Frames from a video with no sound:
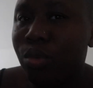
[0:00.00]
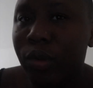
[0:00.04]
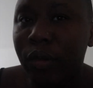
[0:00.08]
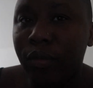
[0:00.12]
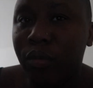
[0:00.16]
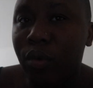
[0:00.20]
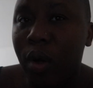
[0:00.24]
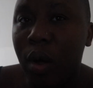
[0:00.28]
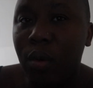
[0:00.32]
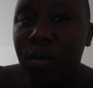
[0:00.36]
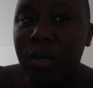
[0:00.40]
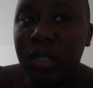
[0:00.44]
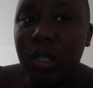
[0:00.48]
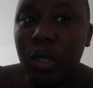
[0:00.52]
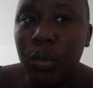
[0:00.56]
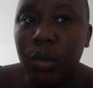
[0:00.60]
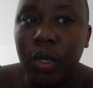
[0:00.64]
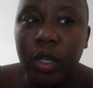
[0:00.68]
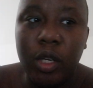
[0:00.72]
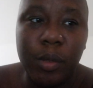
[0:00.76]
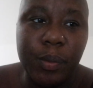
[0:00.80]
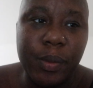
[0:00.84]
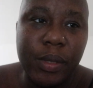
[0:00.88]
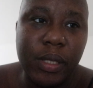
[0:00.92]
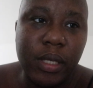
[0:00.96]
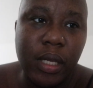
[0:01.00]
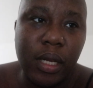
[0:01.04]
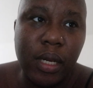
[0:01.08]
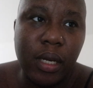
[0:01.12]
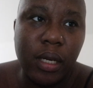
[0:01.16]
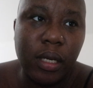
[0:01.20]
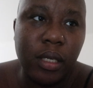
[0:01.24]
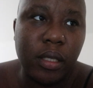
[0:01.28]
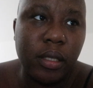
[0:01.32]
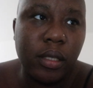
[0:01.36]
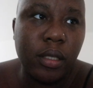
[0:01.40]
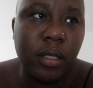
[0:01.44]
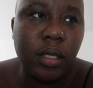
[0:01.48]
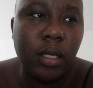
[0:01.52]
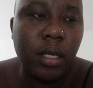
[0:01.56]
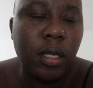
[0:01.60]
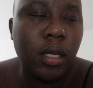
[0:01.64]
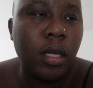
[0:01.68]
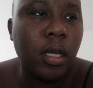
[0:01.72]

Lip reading: with what I was doing upstairs.